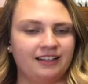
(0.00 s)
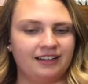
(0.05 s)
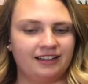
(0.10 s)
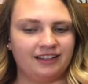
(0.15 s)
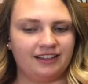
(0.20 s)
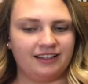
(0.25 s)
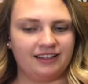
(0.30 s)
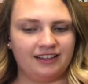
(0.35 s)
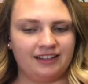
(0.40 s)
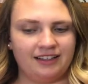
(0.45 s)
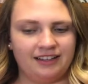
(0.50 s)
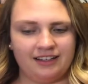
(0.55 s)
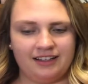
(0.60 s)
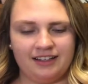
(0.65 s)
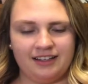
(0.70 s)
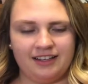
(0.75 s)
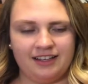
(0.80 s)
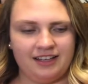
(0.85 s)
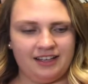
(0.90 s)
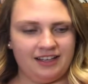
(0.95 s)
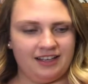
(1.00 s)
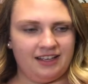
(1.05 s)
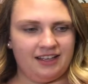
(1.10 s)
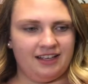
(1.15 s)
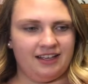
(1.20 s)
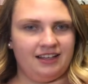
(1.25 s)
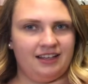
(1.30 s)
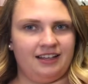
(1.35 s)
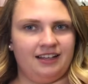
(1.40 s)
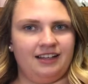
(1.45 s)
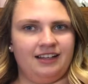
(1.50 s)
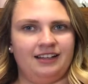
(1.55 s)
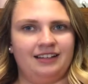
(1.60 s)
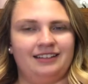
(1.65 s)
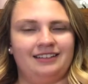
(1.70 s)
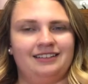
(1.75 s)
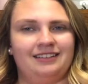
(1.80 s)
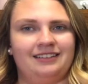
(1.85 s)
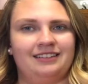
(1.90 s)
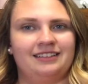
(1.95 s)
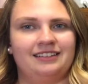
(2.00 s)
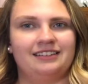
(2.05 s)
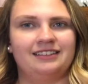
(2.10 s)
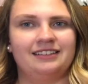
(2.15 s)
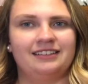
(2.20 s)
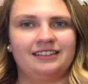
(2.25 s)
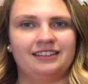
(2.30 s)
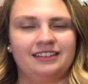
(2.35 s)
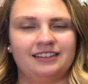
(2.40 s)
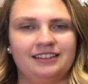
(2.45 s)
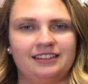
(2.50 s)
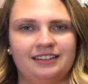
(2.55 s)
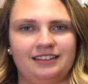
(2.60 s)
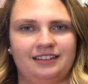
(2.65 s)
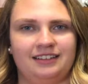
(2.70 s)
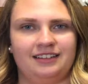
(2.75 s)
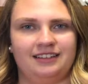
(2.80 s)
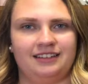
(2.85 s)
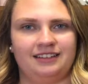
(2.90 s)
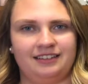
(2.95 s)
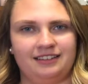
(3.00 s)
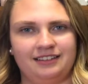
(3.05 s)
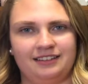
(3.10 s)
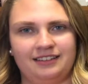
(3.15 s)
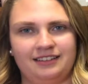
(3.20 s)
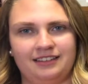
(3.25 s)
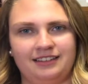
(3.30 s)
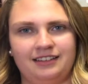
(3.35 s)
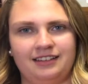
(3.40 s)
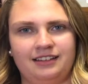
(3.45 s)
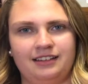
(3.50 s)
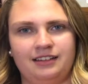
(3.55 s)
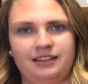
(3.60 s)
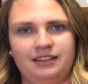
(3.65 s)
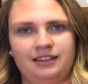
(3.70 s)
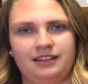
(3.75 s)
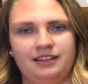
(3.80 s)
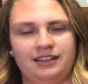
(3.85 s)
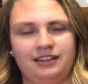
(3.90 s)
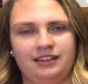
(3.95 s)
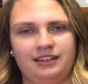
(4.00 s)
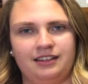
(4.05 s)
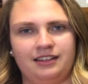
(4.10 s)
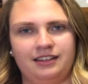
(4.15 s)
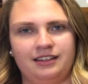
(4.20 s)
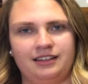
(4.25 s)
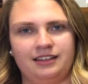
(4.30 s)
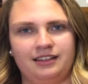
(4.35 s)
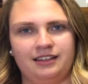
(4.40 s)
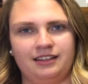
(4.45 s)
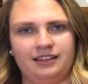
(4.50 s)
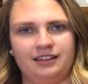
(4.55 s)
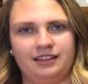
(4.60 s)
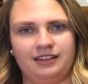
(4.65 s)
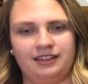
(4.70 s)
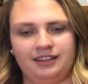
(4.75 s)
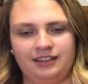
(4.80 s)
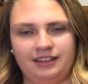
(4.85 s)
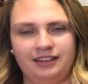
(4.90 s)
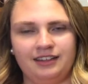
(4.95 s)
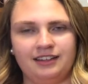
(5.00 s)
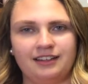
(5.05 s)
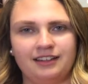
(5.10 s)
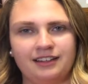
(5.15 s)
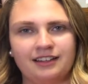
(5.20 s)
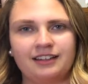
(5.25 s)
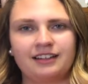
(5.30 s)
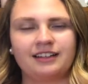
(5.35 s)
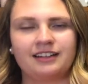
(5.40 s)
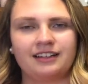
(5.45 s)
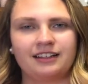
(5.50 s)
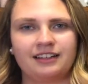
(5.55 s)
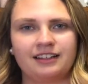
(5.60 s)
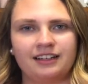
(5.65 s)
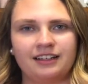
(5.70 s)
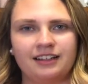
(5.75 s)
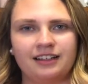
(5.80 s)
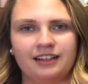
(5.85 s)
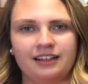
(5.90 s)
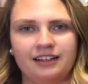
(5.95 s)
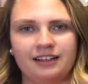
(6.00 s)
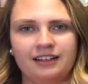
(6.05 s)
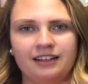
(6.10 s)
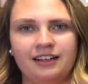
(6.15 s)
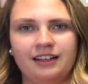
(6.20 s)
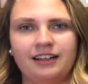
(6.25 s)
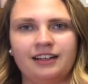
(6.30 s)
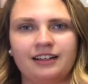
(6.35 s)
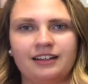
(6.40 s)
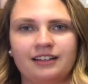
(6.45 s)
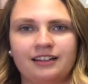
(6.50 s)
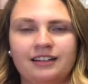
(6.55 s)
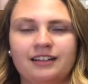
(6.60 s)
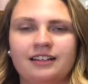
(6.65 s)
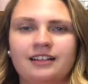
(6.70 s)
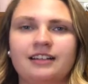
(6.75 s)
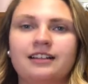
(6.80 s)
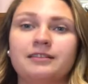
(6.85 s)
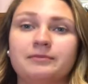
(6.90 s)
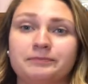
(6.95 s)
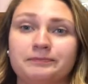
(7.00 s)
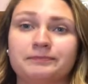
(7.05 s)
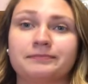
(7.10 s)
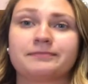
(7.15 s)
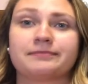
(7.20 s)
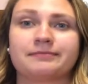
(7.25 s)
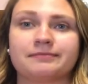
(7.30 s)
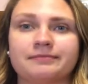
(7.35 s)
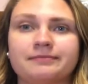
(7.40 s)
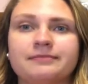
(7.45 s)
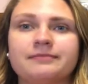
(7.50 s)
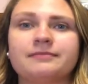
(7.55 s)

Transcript: No words are spoken by the person on screen.